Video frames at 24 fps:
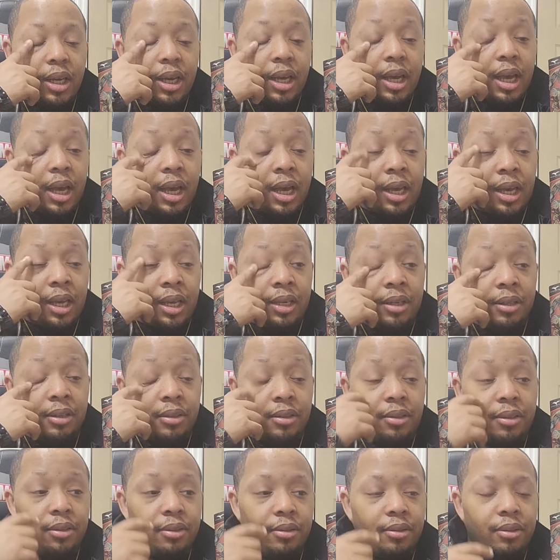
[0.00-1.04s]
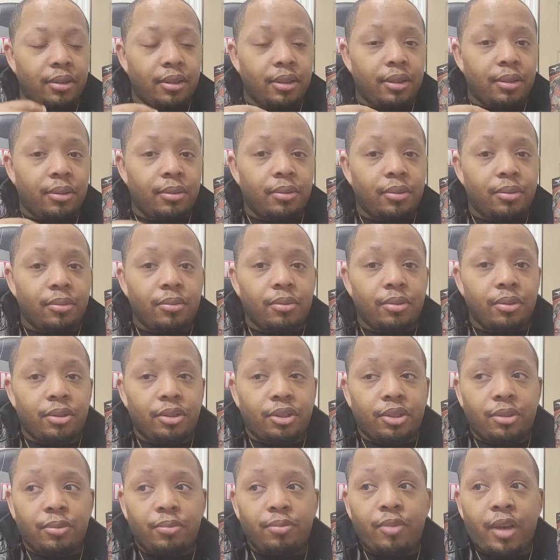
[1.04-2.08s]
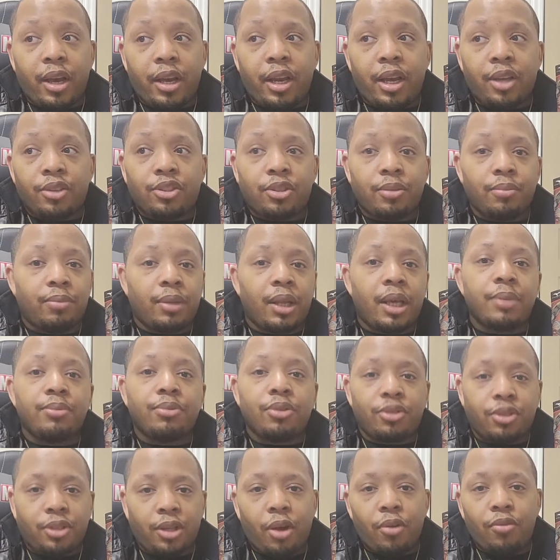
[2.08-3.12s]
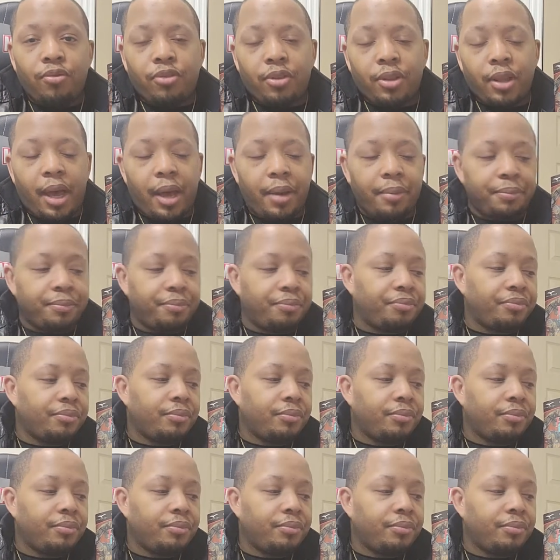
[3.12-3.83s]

And Van Helsing blames herself for that.